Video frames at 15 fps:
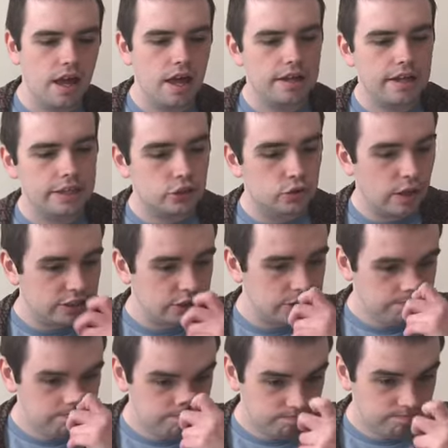Next question.
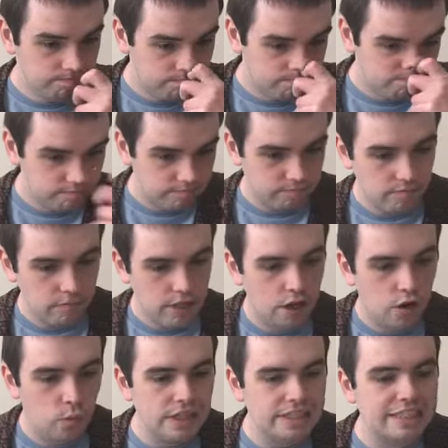
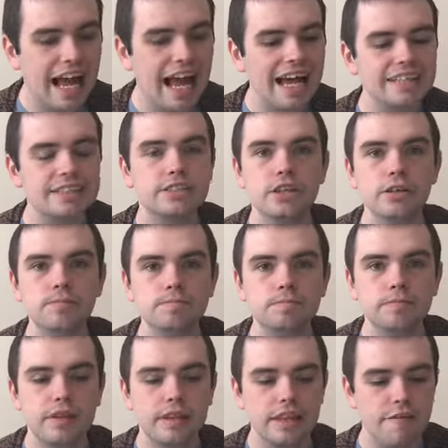Which actor
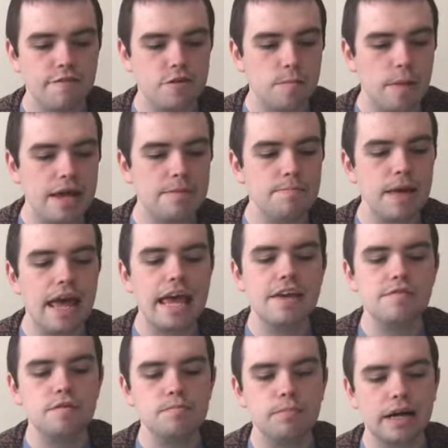left men
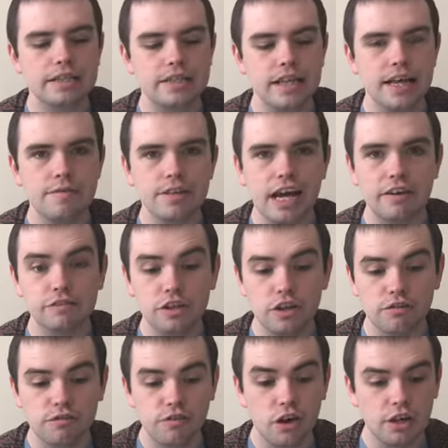behaving badly after the
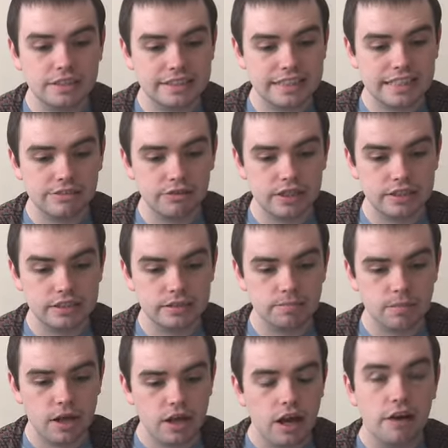first series?
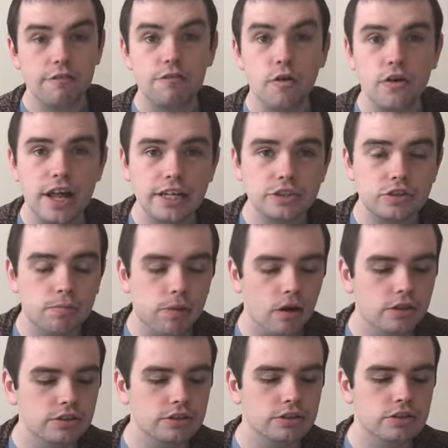And for an extra
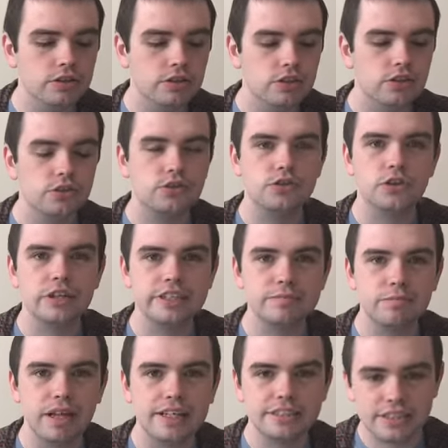point, who took his
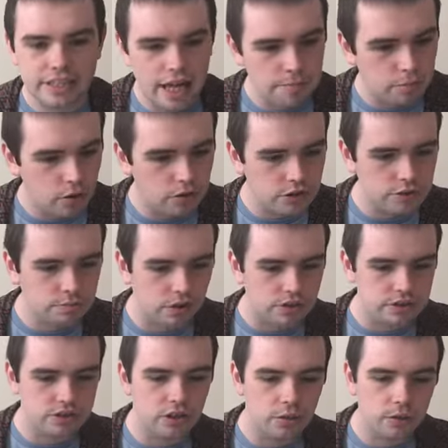place? You get a bonus point,
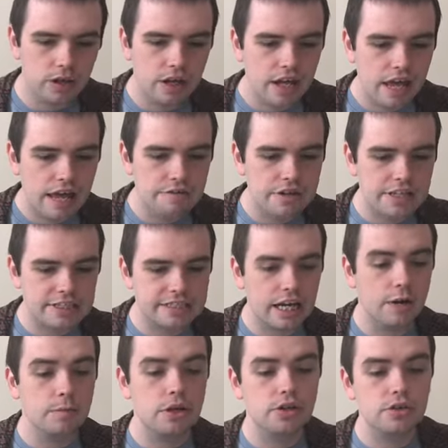so if you can tell
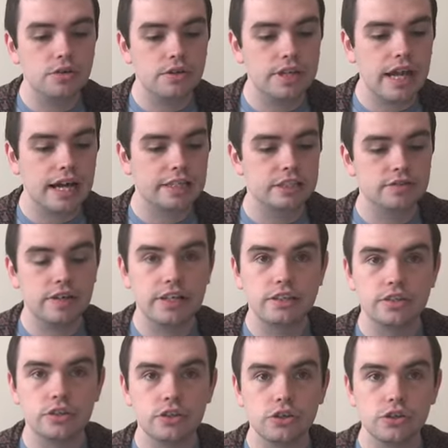me who the actor
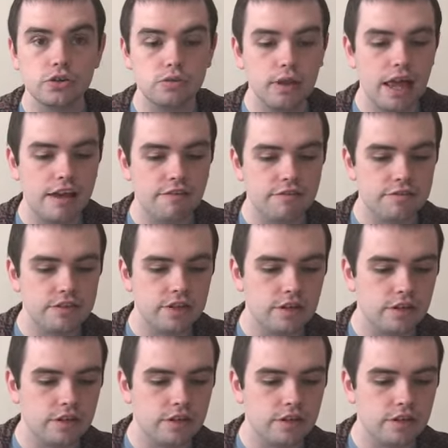is who left,